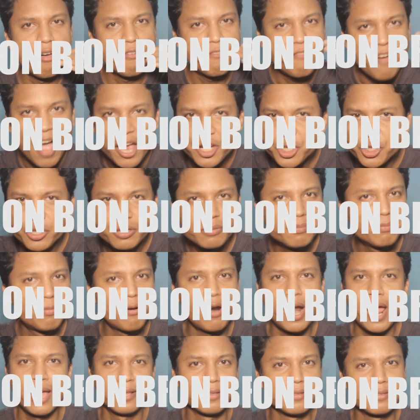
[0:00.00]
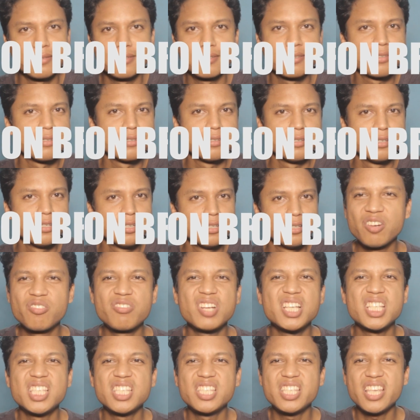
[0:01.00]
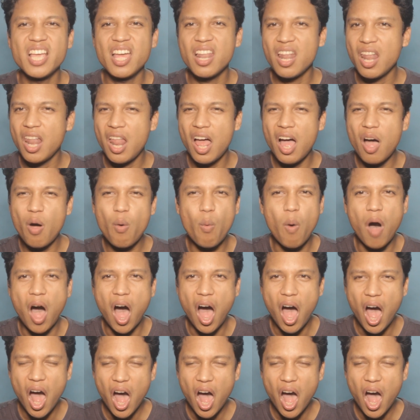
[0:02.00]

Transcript: fashion brands. Christian Lacroix,